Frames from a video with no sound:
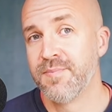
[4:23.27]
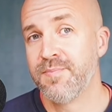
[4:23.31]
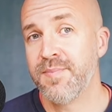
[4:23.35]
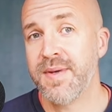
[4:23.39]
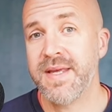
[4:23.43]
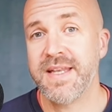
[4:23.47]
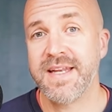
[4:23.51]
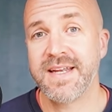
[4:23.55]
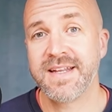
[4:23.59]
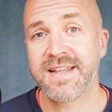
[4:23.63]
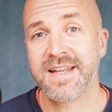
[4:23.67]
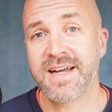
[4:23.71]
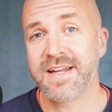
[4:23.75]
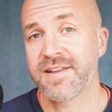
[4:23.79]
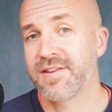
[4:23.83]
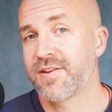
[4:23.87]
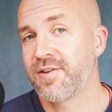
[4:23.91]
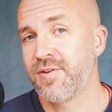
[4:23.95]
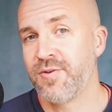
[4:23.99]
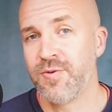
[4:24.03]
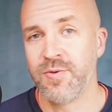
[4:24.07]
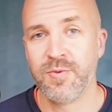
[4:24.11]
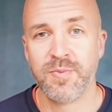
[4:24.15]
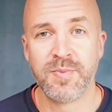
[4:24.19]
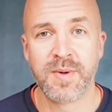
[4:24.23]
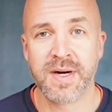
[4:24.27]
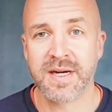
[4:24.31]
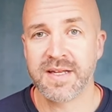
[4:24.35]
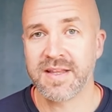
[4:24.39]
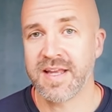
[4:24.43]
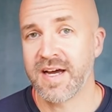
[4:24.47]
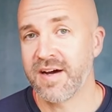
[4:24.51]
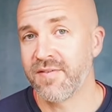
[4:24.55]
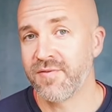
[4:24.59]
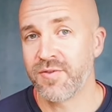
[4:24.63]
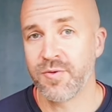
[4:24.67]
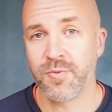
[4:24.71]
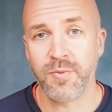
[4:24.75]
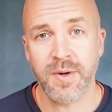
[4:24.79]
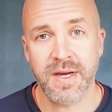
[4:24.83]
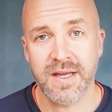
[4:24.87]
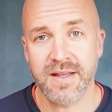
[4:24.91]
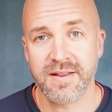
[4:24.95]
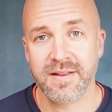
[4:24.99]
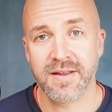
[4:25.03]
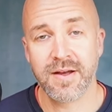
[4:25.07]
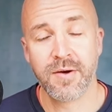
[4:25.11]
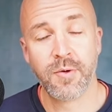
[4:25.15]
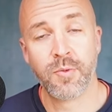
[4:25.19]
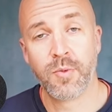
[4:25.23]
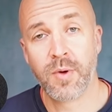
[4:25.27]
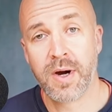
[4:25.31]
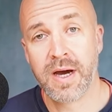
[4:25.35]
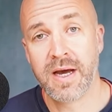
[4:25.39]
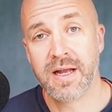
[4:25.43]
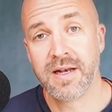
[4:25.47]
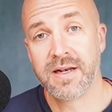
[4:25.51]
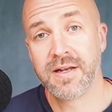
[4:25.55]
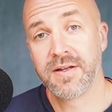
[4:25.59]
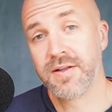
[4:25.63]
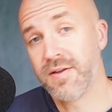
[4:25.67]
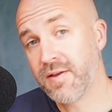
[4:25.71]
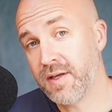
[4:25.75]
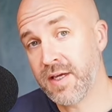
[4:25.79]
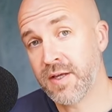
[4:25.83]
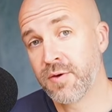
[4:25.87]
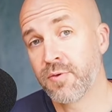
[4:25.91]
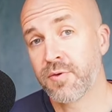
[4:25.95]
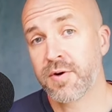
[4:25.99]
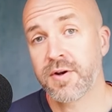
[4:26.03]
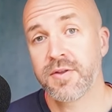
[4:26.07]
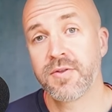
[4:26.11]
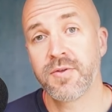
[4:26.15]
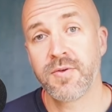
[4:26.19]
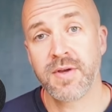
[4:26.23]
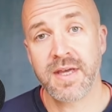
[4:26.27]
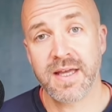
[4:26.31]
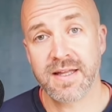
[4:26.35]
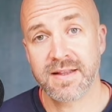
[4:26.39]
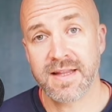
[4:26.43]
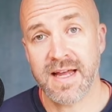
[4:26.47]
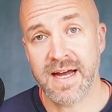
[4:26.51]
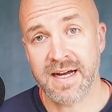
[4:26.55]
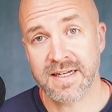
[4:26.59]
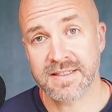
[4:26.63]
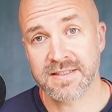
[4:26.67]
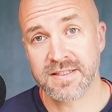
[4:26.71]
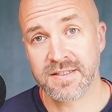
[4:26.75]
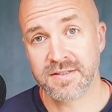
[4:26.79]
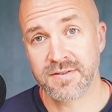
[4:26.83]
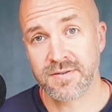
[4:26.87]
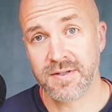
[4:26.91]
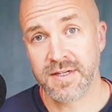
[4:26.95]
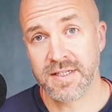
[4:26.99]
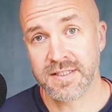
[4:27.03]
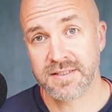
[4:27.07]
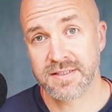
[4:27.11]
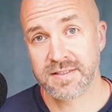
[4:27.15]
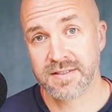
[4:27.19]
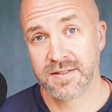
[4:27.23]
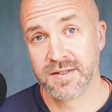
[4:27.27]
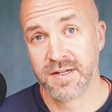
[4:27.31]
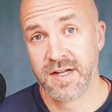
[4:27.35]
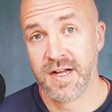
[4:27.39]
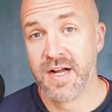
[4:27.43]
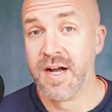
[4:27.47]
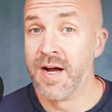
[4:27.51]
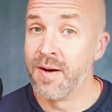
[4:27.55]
meaning that you might have to wait a while in order to get access to this.